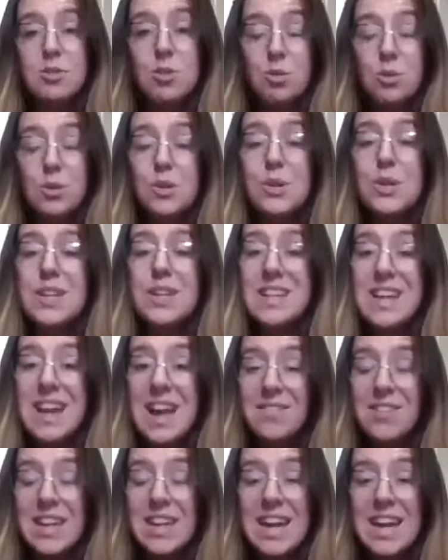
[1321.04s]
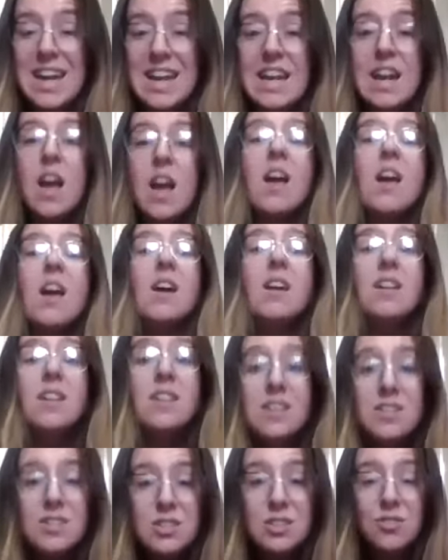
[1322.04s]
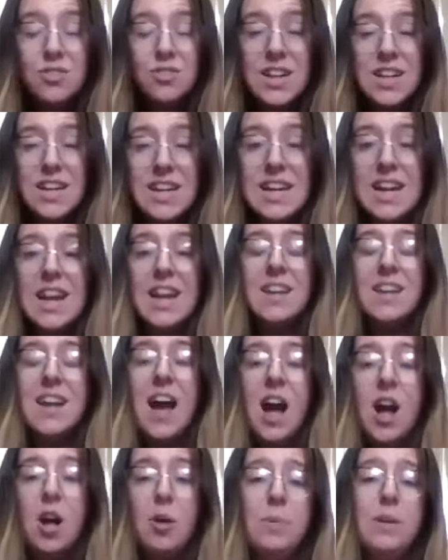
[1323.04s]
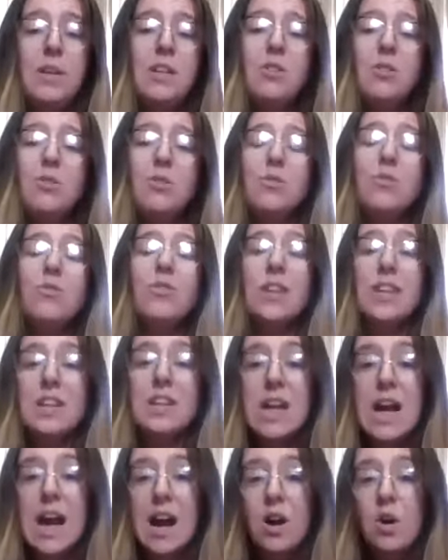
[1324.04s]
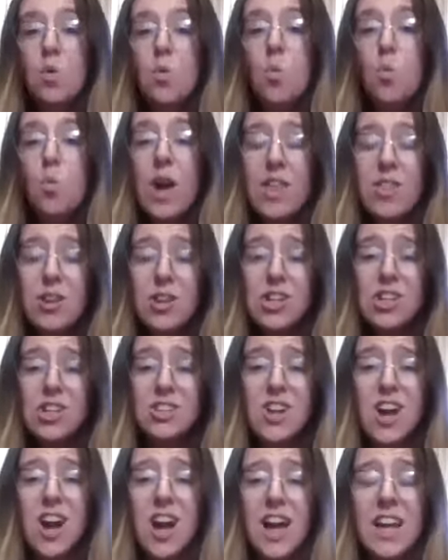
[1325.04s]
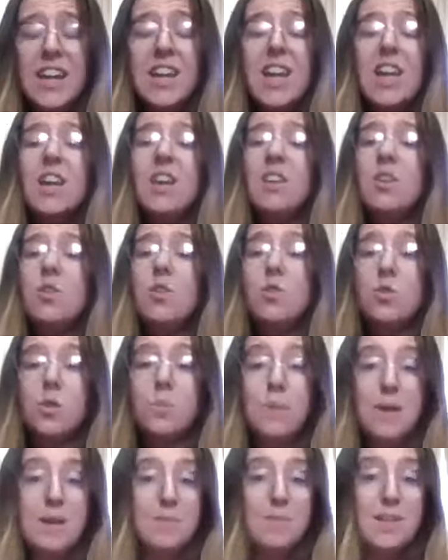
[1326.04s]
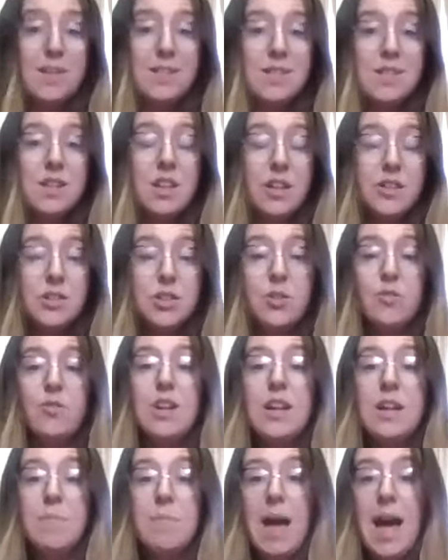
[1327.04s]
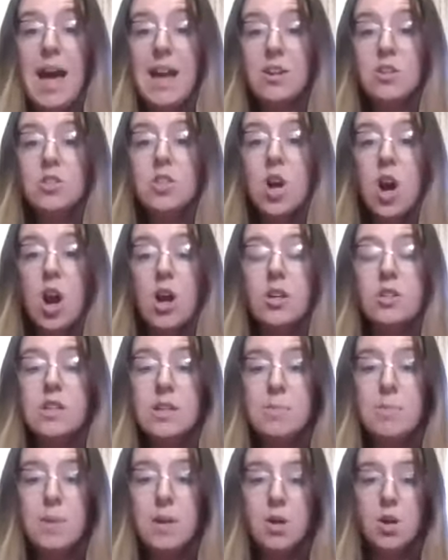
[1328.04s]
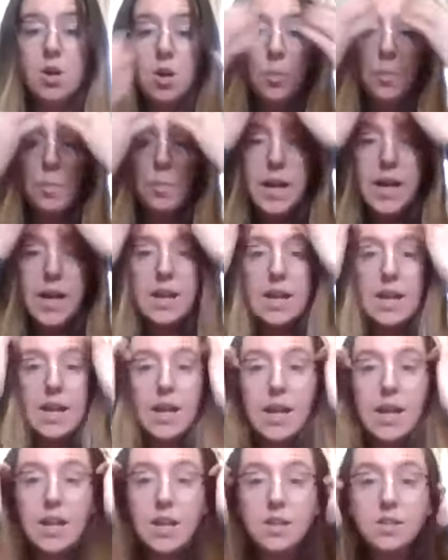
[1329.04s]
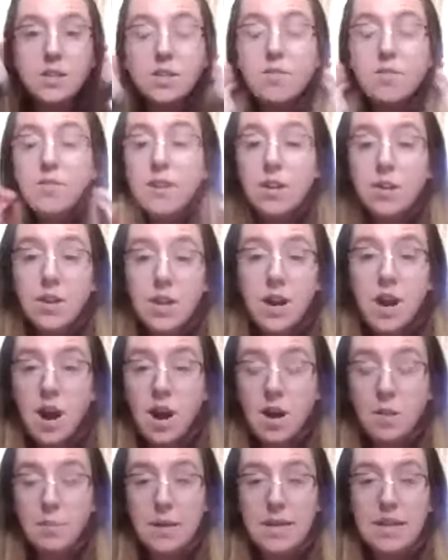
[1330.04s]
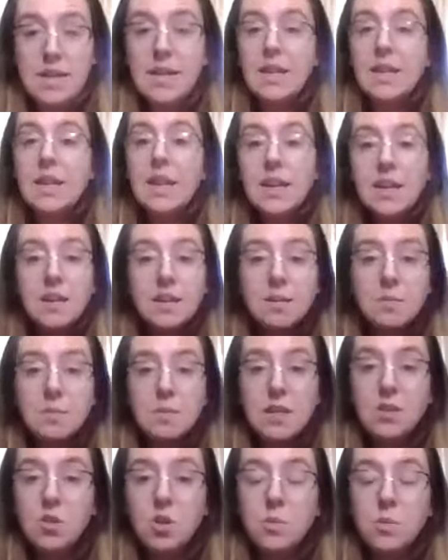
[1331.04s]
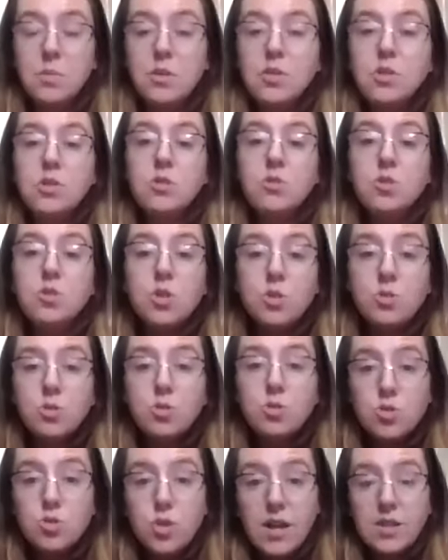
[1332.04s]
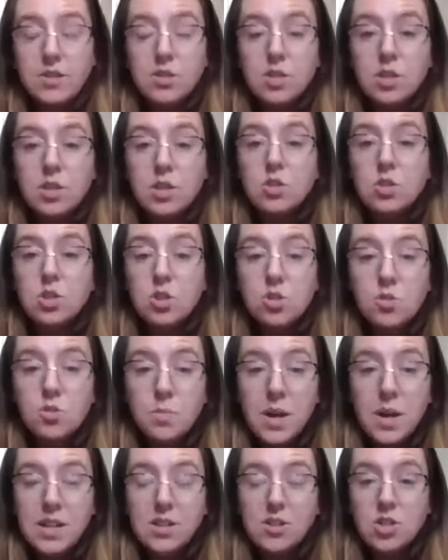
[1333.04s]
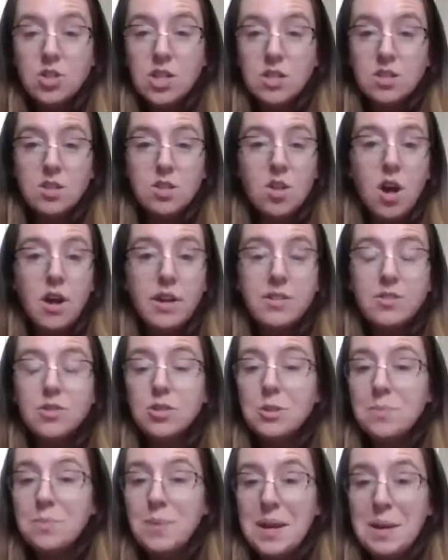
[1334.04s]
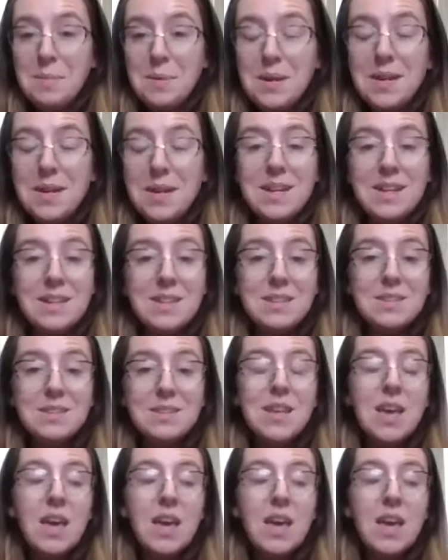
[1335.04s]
through navigating cluster feeding and helping you figure out whether or not your baby's cluster feeding patterns are typical. But it is very common. It can be normal, so don't stress too much as long as your baby is